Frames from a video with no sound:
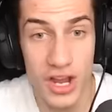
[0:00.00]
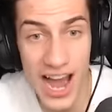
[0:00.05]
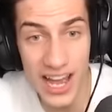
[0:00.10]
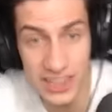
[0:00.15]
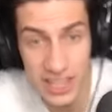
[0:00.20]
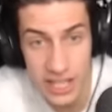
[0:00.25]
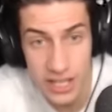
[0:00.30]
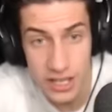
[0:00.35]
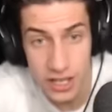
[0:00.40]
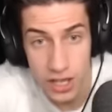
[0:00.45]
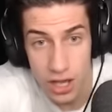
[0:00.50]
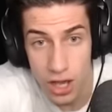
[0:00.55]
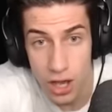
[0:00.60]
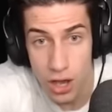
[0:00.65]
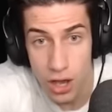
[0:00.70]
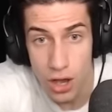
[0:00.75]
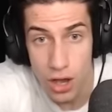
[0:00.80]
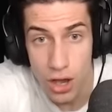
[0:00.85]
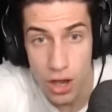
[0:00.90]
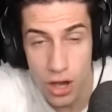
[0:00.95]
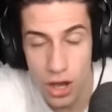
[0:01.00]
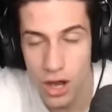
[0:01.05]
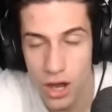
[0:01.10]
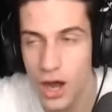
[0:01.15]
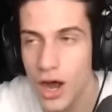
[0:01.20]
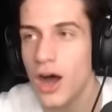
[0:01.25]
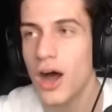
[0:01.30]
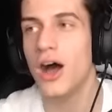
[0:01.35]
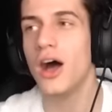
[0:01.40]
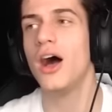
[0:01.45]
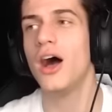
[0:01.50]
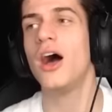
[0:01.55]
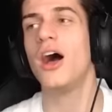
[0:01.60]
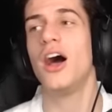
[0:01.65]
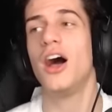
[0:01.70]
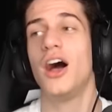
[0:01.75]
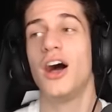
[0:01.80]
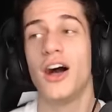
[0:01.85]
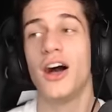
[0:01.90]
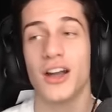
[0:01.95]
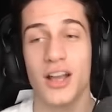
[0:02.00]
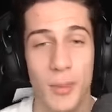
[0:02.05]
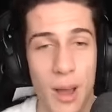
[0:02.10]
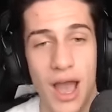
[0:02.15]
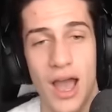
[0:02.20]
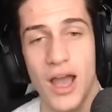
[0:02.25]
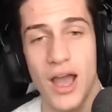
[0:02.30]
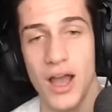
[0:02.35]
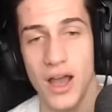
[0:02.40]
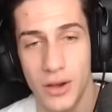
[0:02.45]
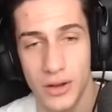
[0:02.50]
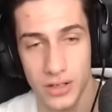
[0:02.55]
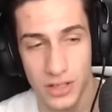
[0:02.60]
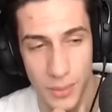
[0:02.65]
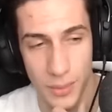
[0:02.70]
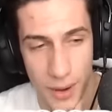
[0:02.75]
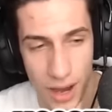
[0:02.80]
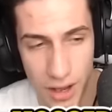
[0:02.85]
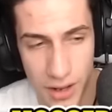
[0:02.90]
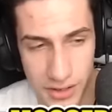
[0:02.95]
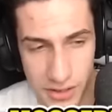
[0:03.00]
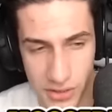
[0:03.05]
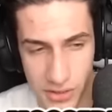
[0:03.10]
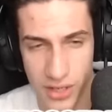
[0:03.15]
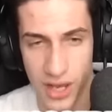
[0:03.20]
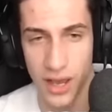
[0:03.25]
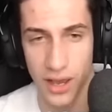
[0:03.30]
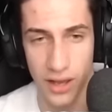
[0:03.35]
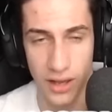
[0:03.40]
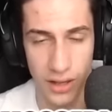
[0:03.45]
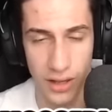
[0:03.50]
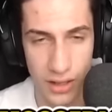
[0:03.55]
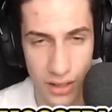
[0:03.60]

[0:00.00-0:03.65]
Godly! Oh, come on, come on, it's okay.